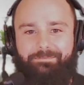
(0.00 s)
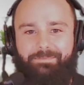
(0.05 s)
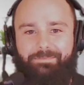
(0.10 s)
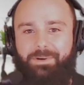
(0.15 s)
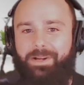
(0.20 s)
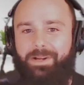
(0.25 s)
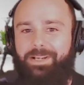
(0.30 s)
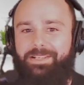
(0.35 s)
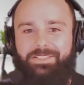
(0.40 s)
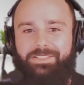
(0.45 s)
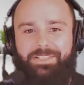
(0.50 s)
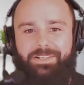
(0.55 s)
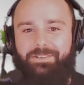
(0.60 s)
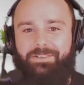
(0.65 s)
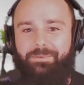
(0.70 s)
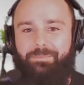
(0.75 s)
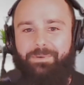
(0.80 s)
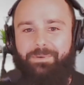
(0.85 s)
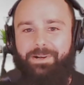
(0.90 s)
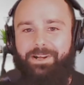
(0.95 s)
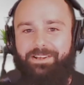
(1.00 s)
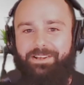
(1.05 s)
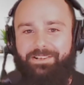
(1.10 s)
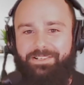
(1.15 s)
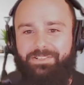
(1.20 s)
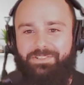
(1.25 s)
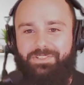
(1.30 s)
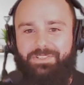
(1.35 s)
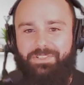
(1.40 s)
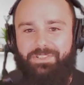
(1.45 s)
price on your
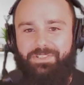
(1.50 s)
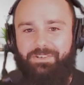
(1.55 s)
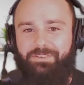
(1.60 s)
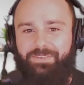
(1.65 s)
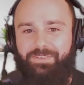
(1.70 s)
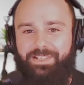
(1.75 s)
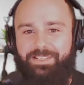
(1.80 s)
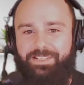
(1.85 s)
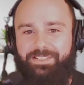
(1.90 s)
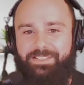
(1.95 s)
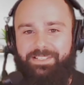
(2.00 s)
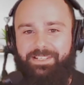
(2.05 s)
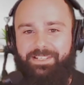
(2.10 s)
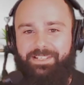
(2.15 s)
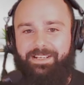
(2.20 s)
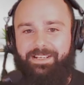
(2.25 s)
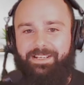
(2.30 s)
product and service.